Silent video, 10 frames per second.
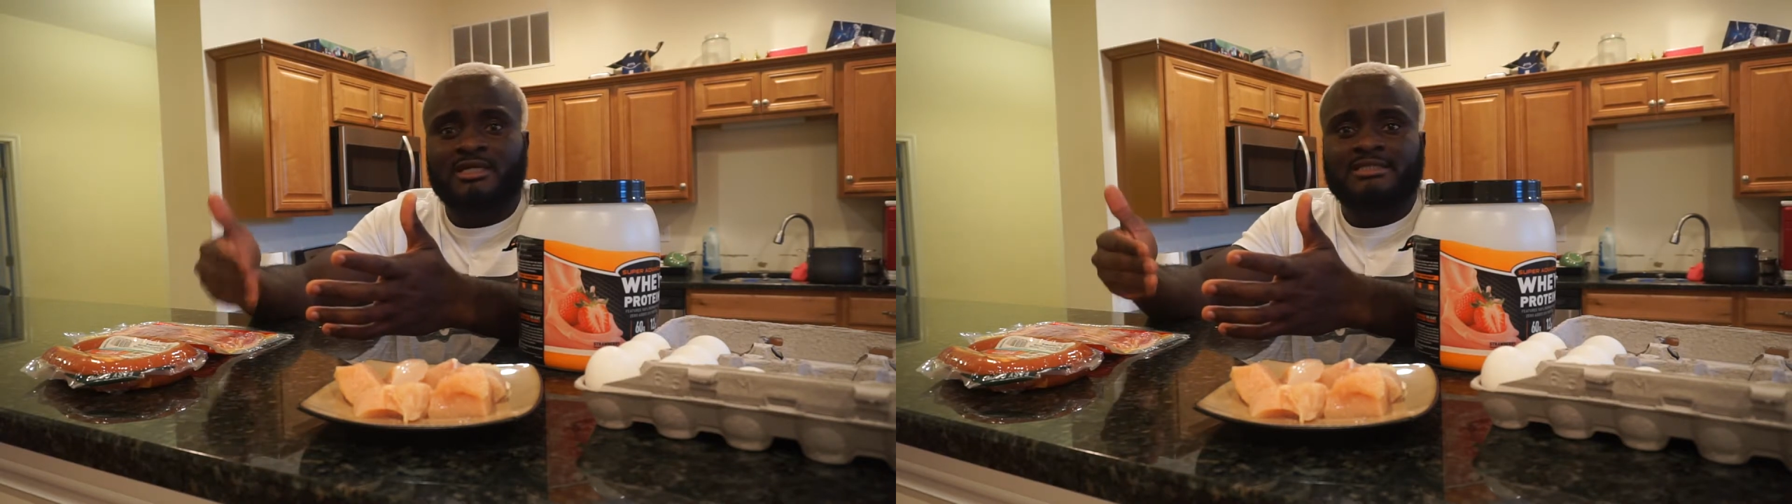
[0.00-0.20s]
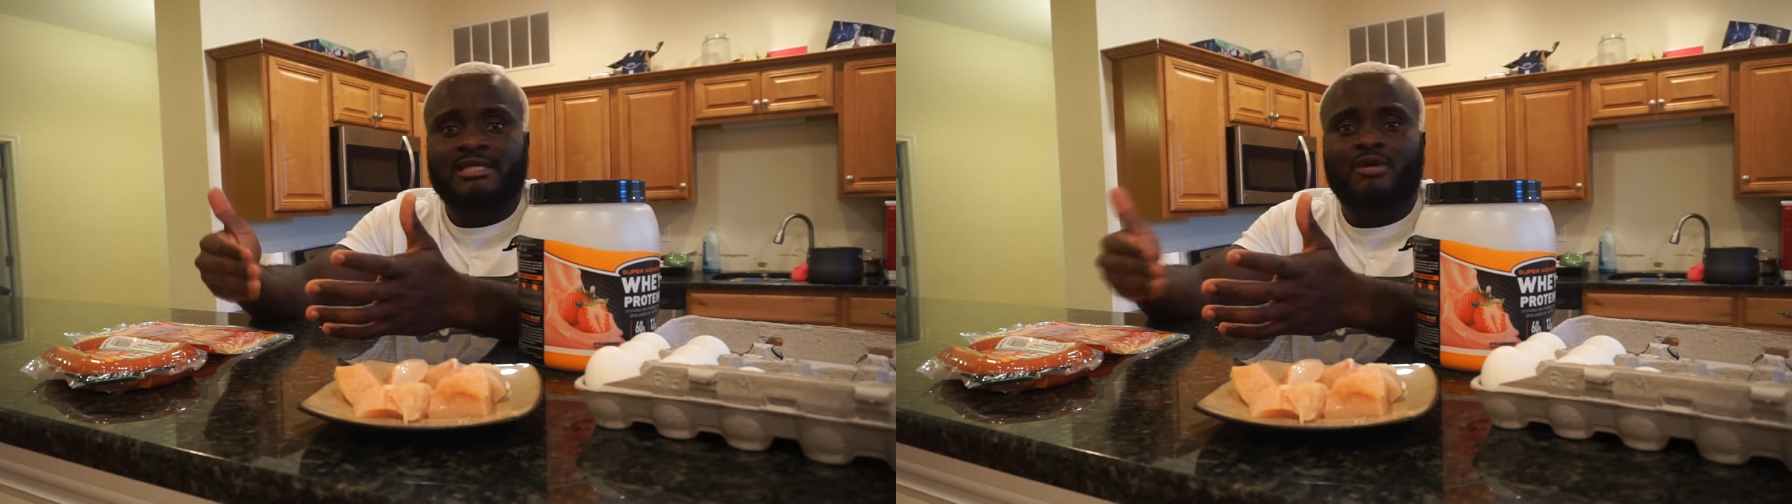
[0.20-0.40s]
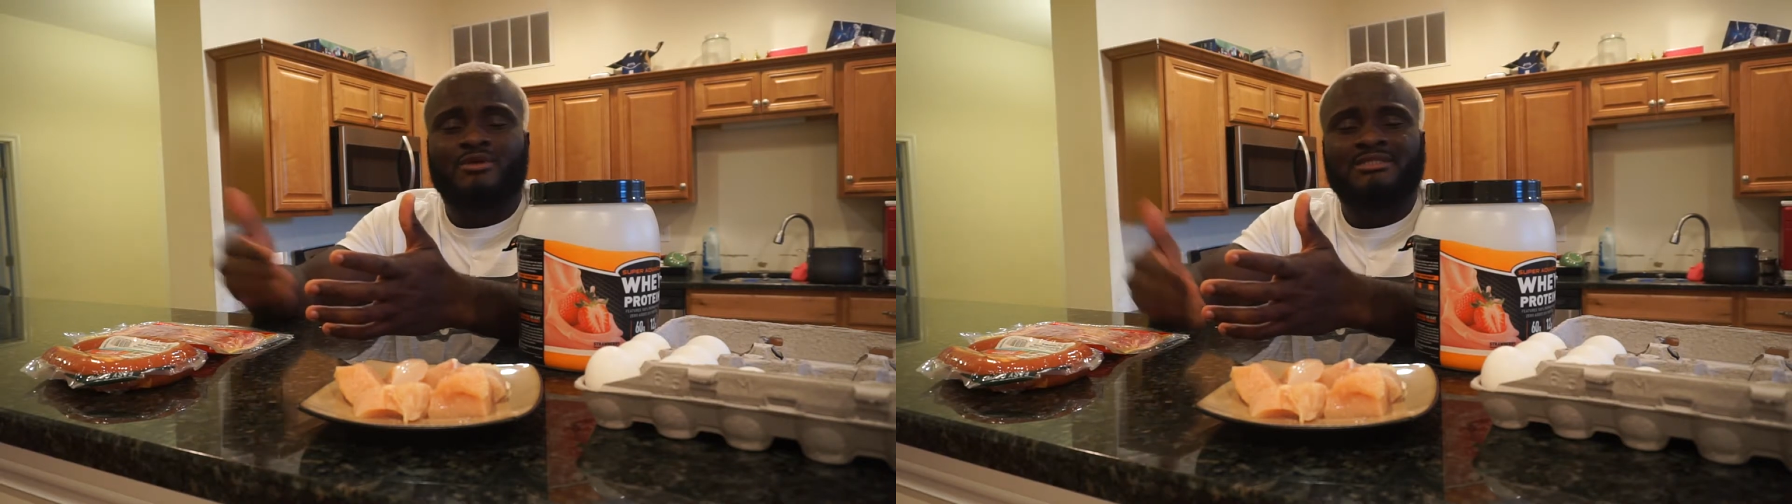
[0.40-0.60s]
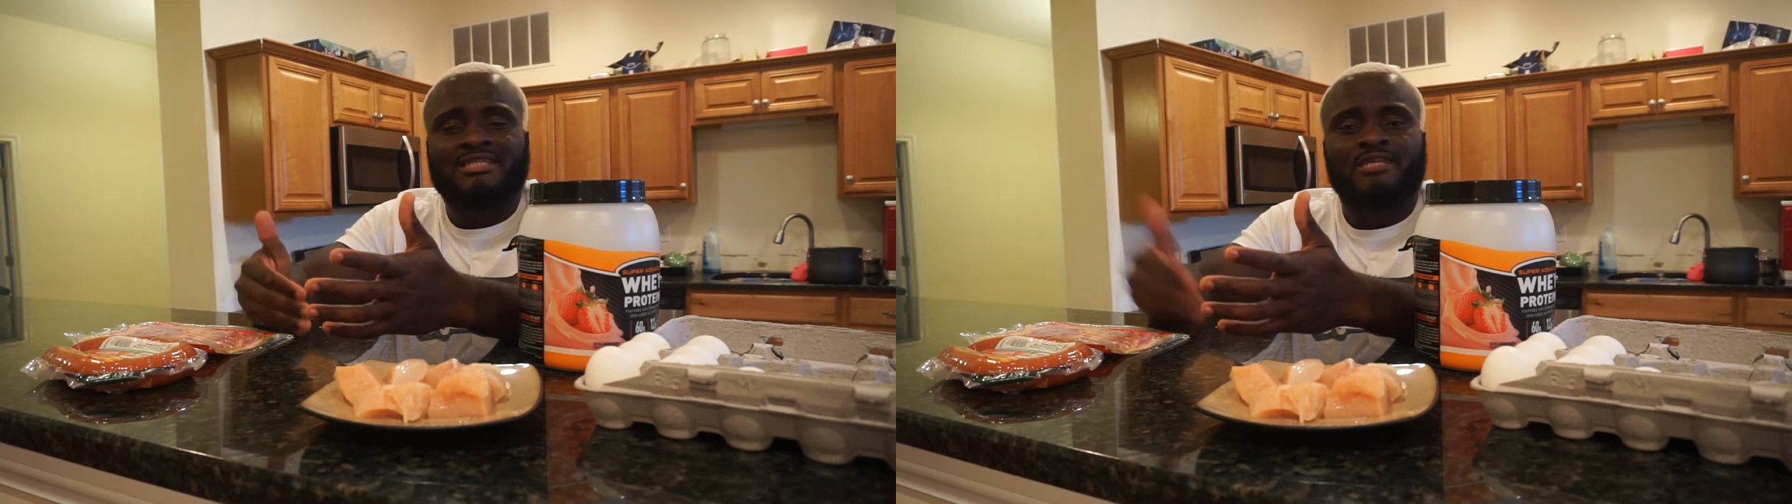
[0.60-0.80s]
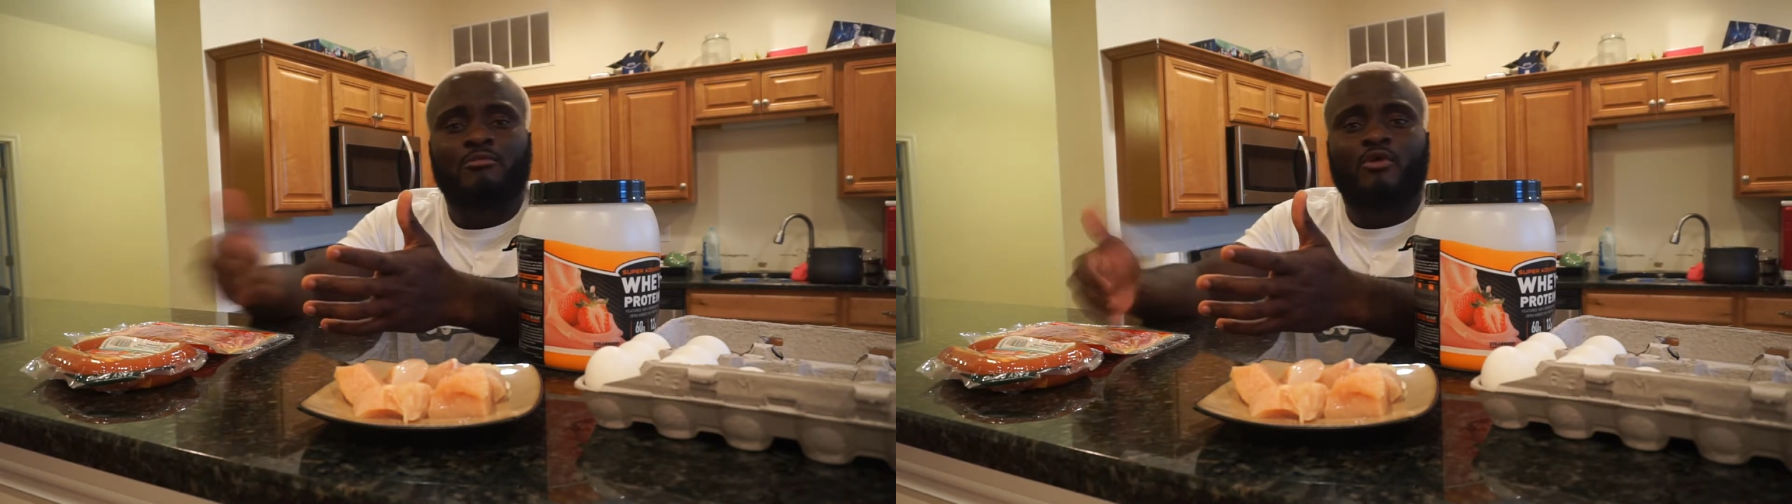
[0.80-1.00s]
they
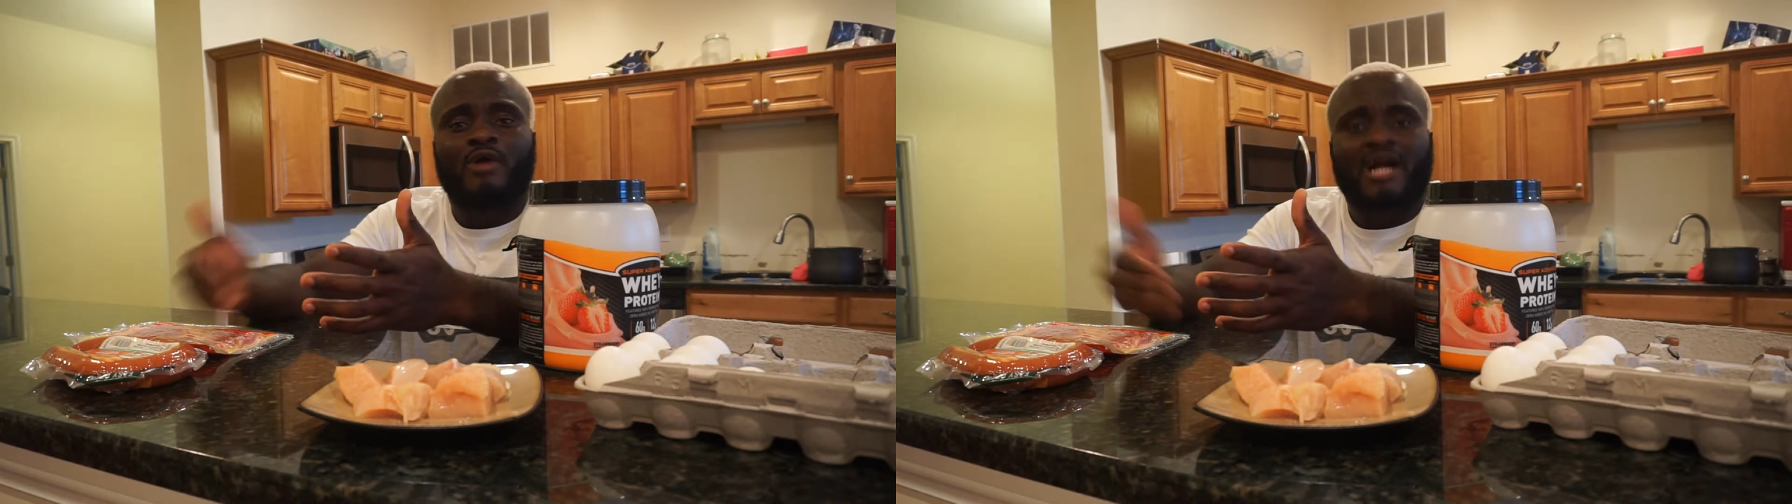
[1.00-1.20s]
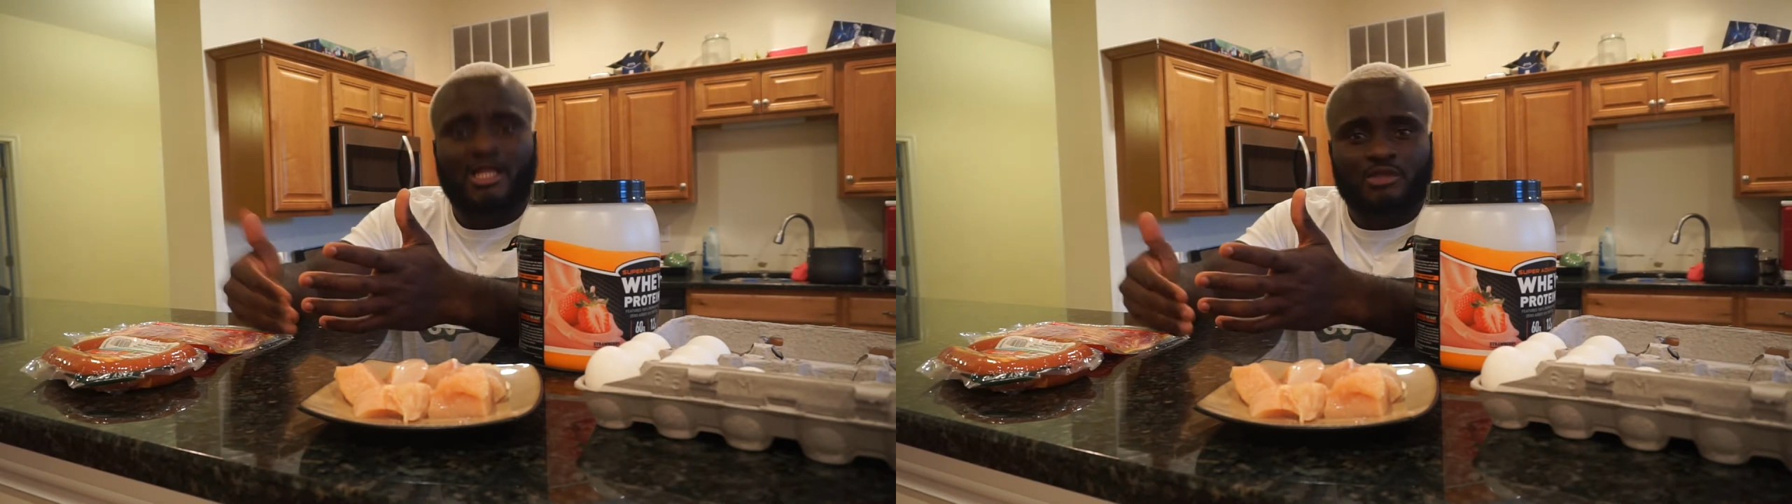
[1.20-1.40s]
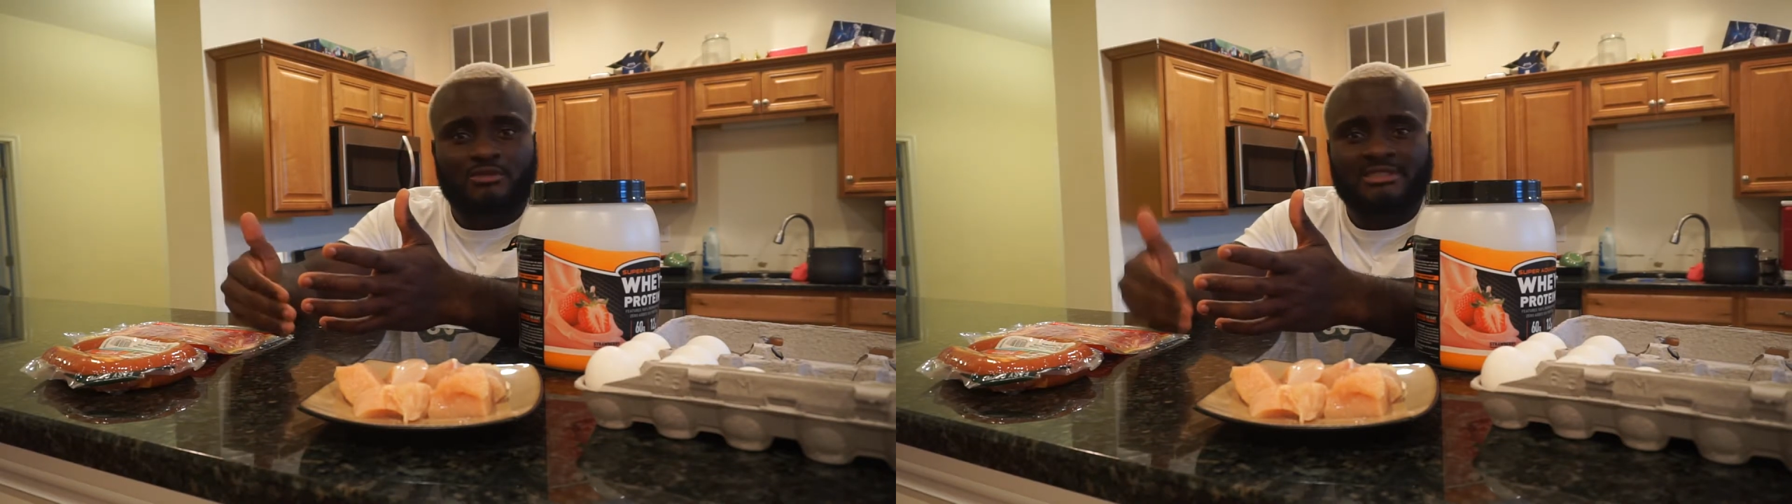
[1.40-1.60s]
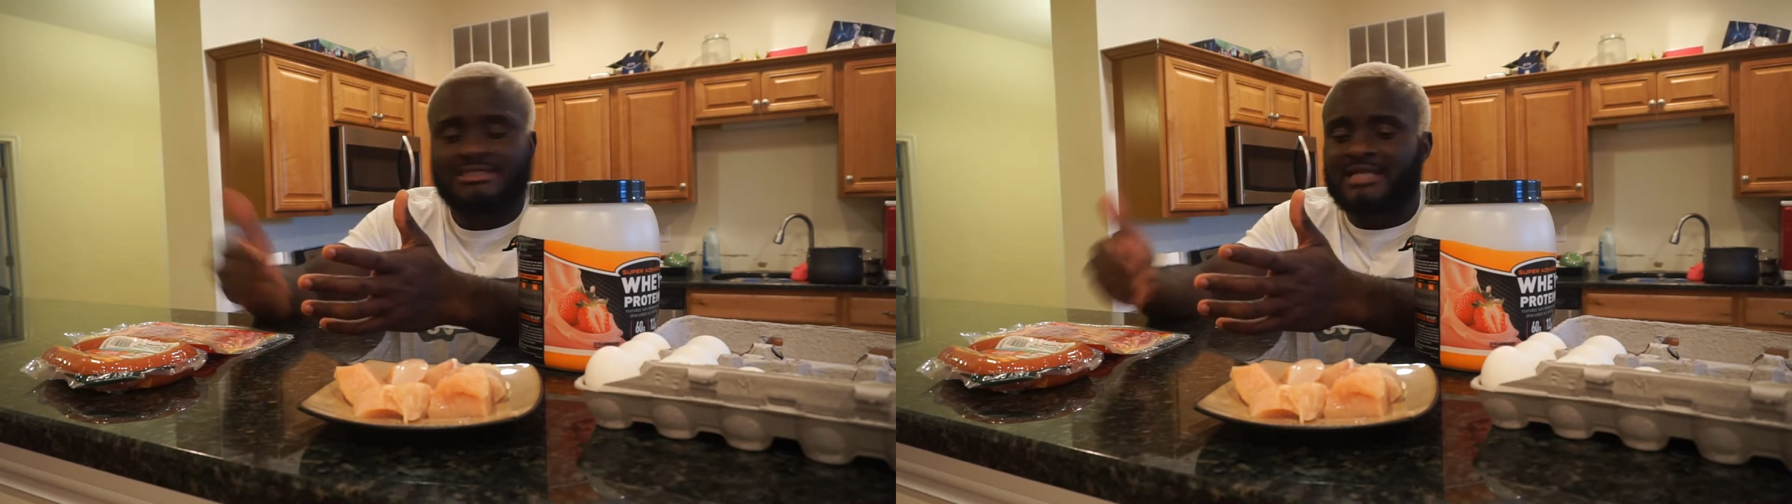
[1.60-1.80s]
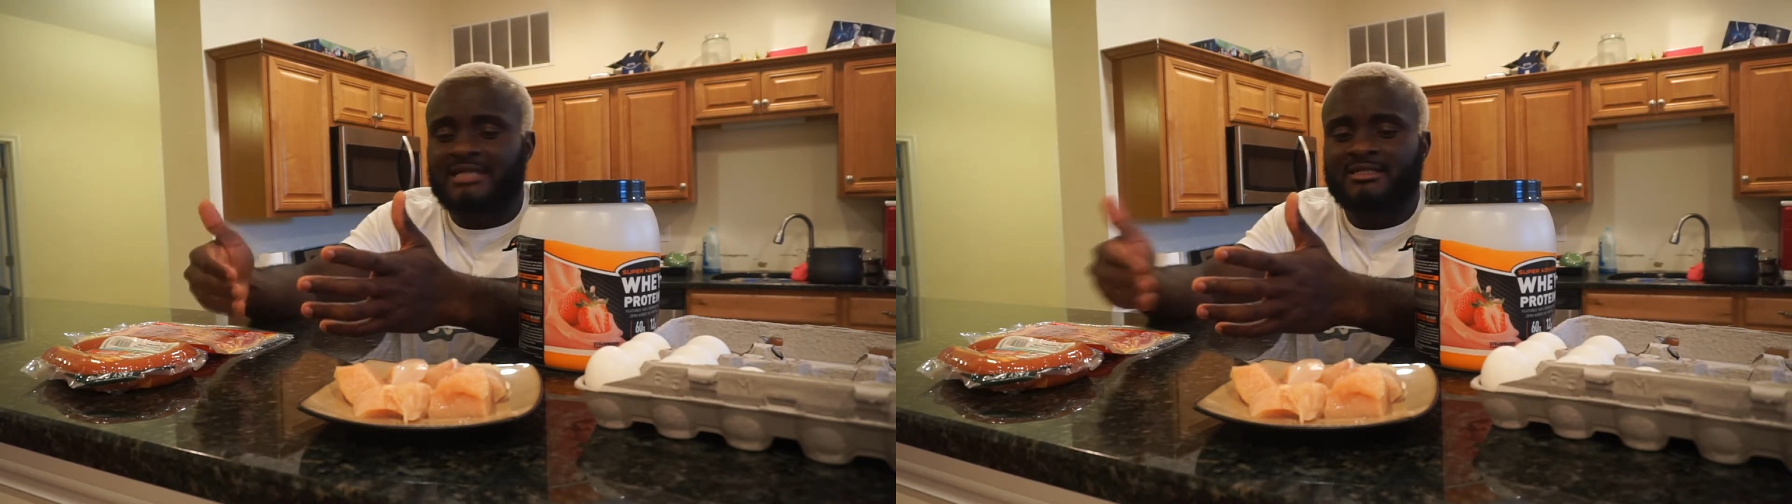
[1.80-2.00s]
contain more calories
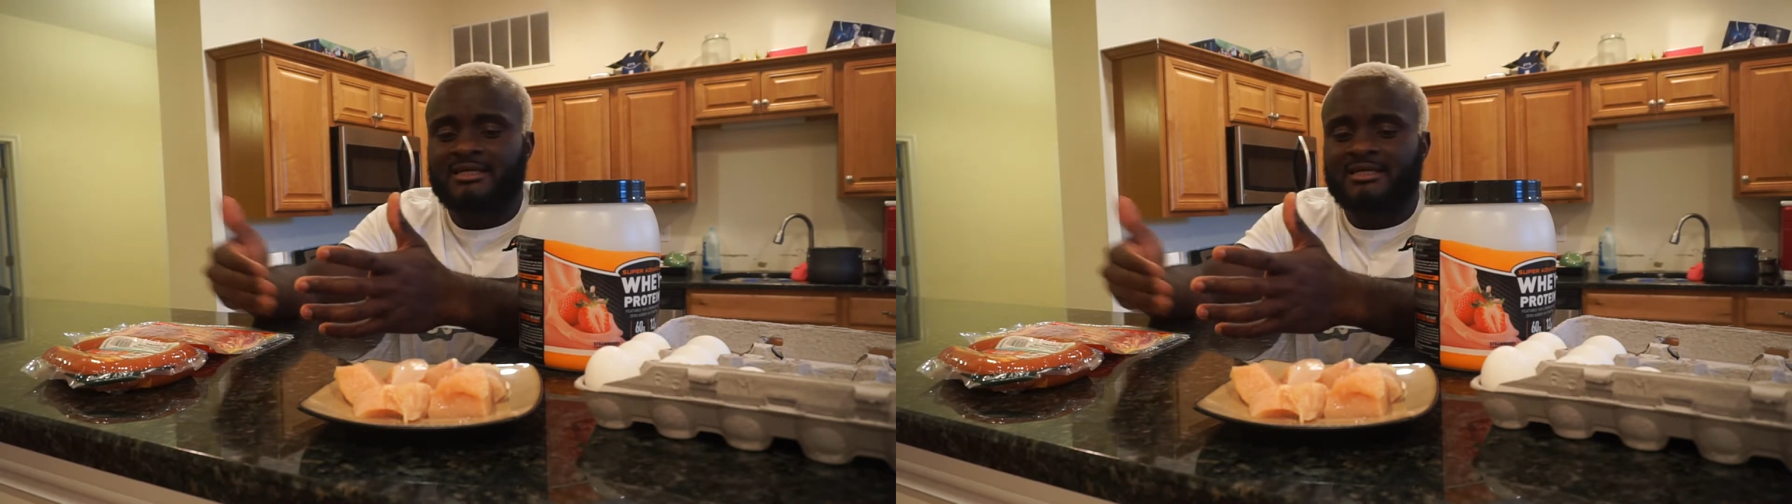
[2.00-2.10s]
than